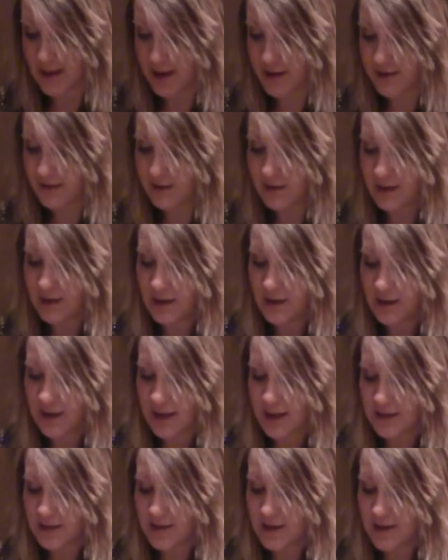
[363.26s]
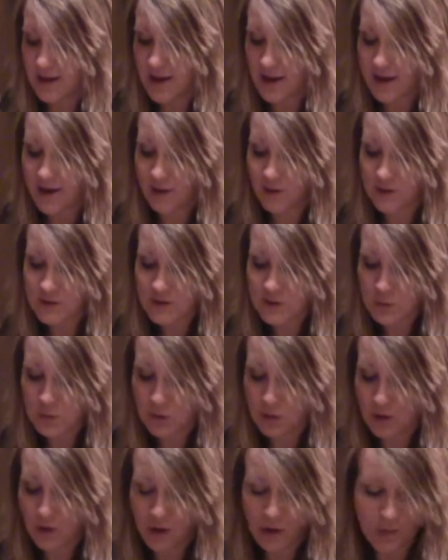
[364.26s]
ad, and then I also
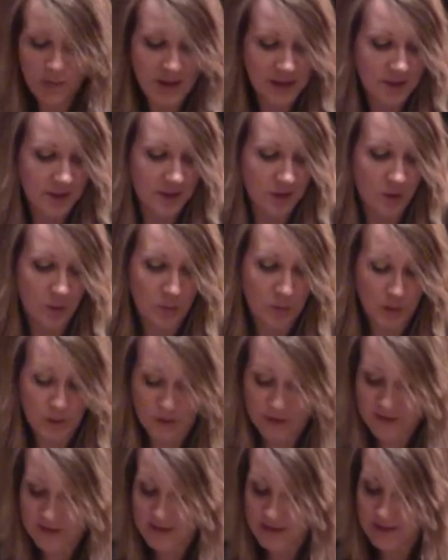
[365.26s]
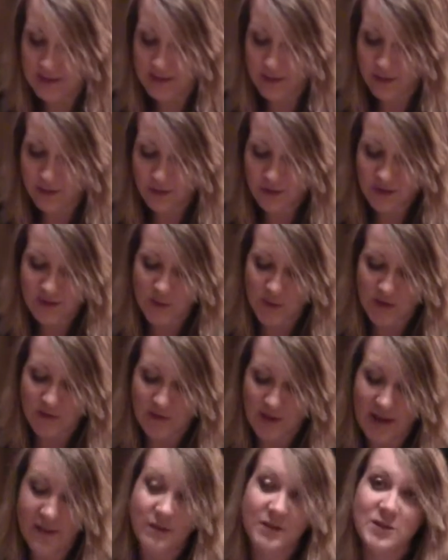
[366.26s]
put all my little booklets in here. So I've
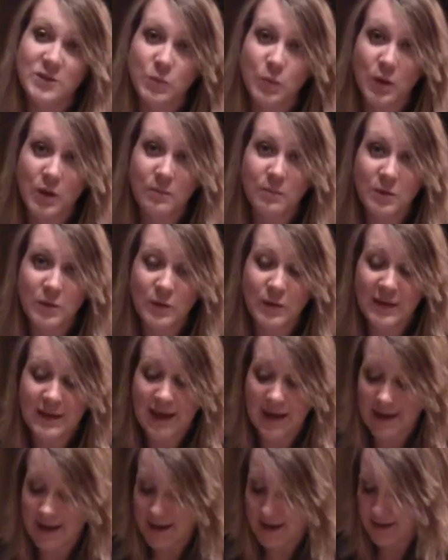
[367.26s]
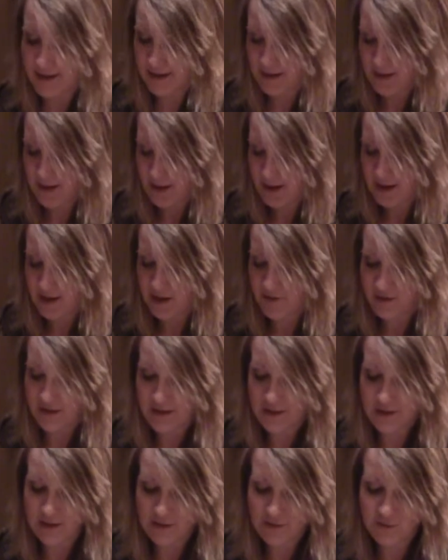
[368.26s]
got the Spring Beauty Guide, and I've
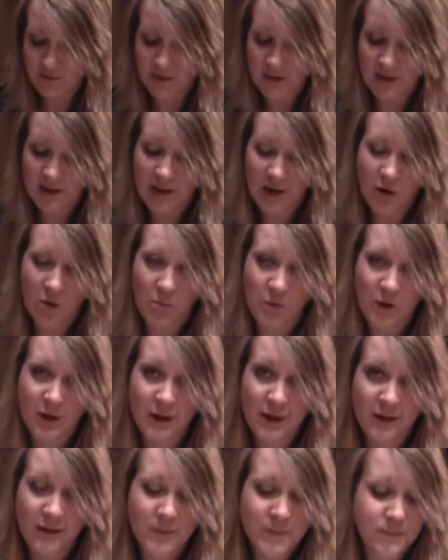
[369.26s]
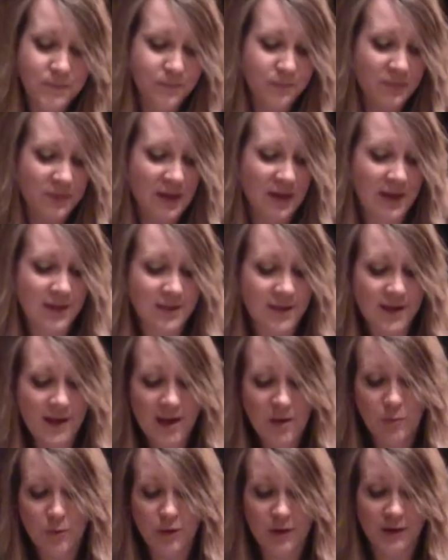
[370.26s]
got the Infant Care Book, and then
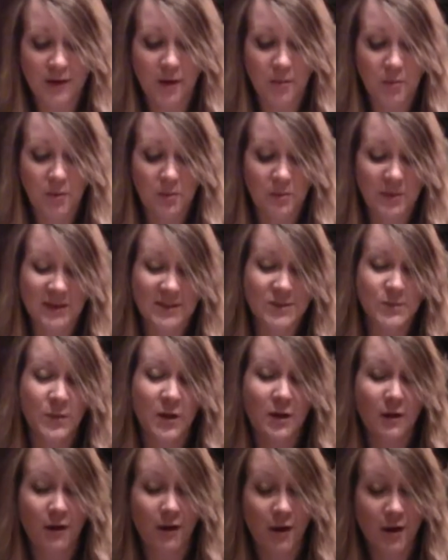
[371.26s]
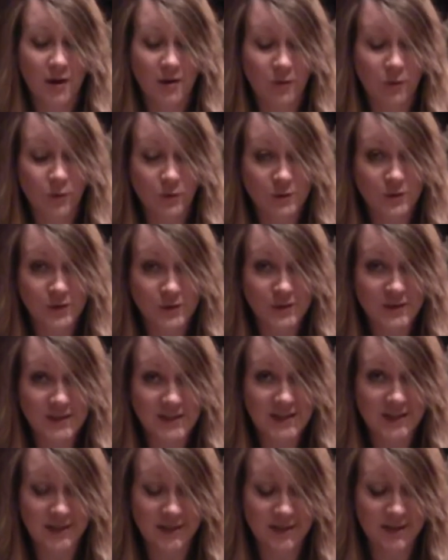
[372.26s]
I put a couple baseball card holders
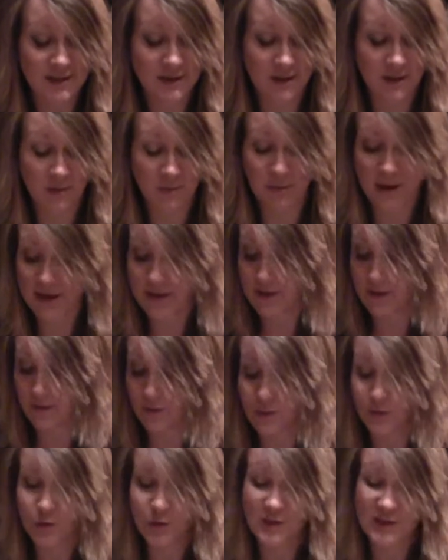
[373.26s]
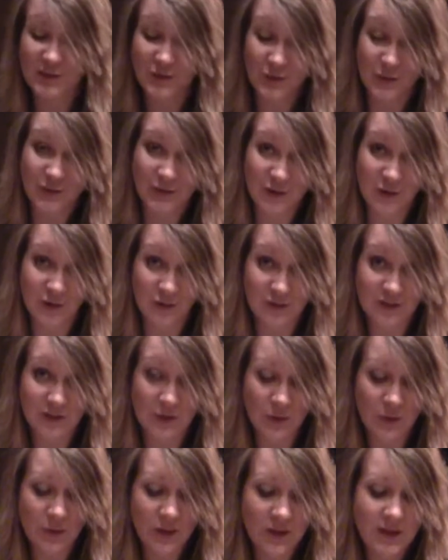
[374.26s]
in by the grocery stores
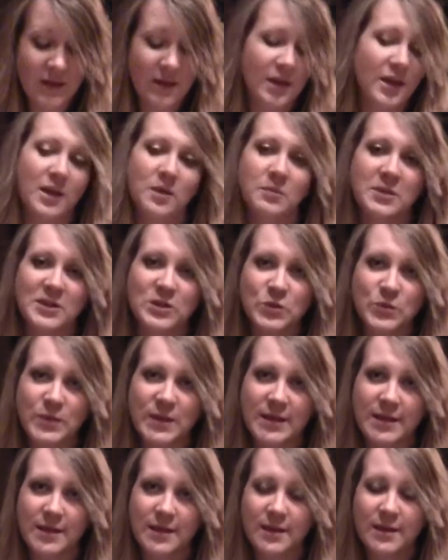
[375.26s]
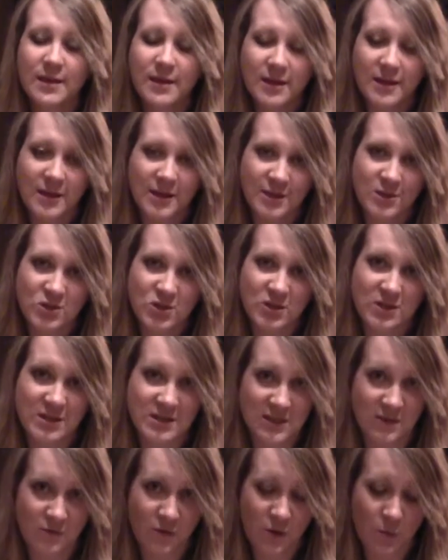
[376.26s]
also in between each of the
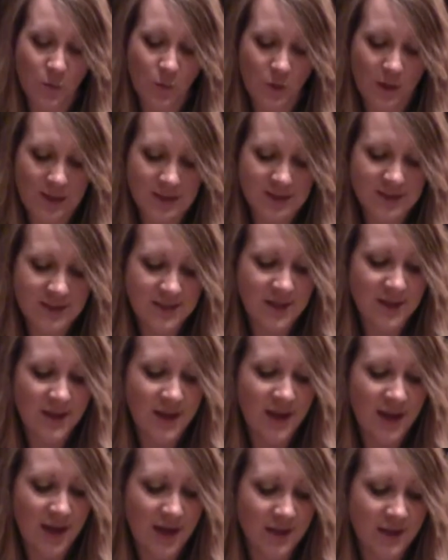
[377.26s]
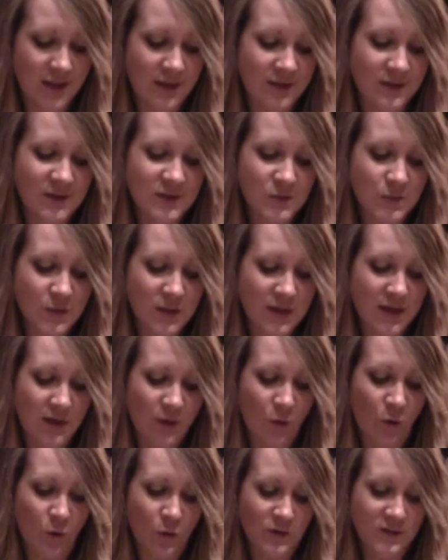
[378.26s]
different ones. And like this one
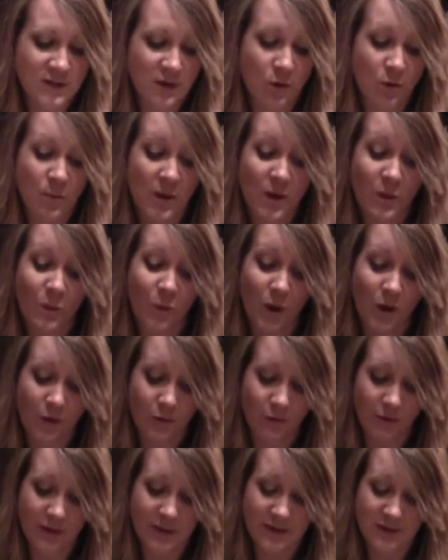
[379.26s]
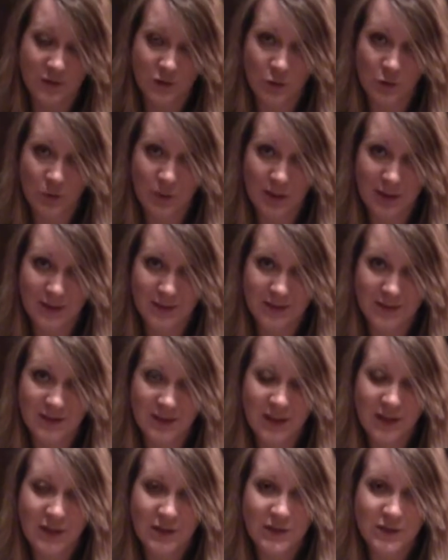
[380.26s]
holds all my Walgreens coupons.
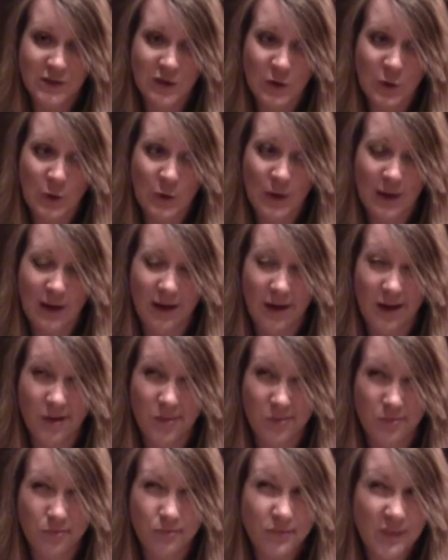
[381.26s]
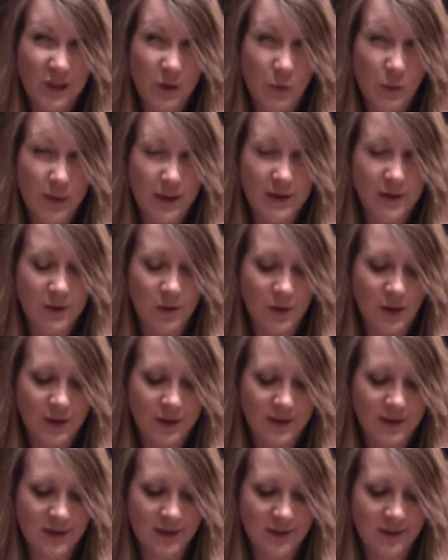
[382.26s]
So a week ago, I
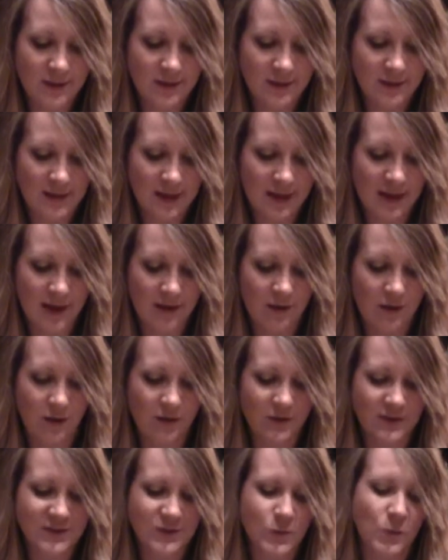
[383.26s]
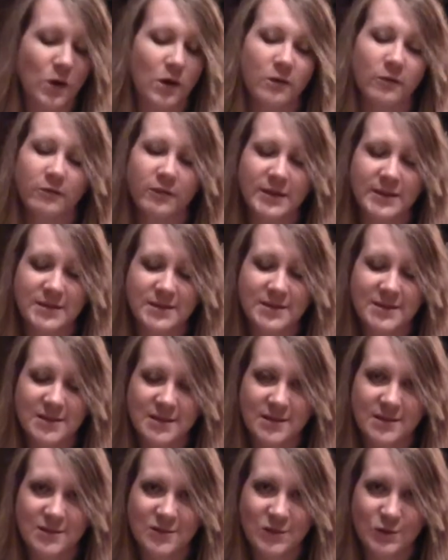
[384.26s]
think they had all these Walgreens
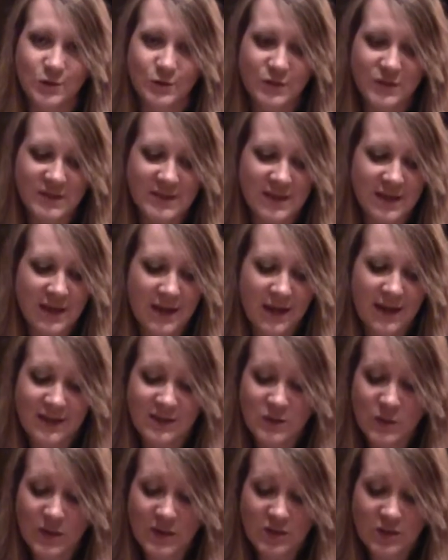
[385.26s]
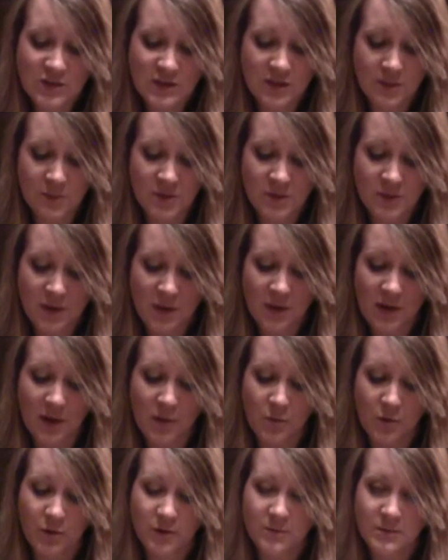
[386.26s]
inserts, and so I just clipped them out and I
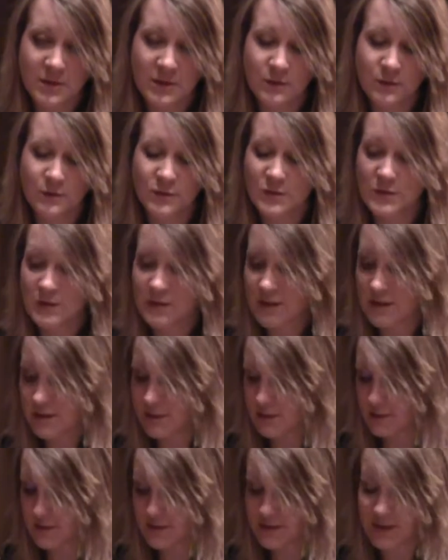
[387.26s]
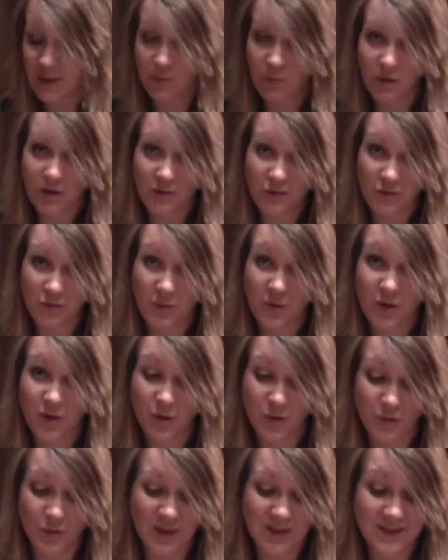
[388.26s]
put them here so that they're separate from all
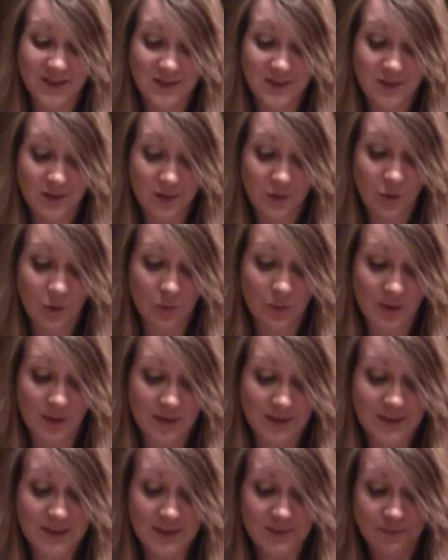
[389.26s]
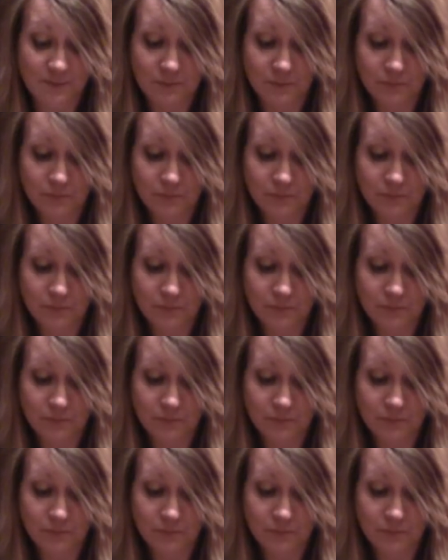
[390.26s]
the rest of the coupons.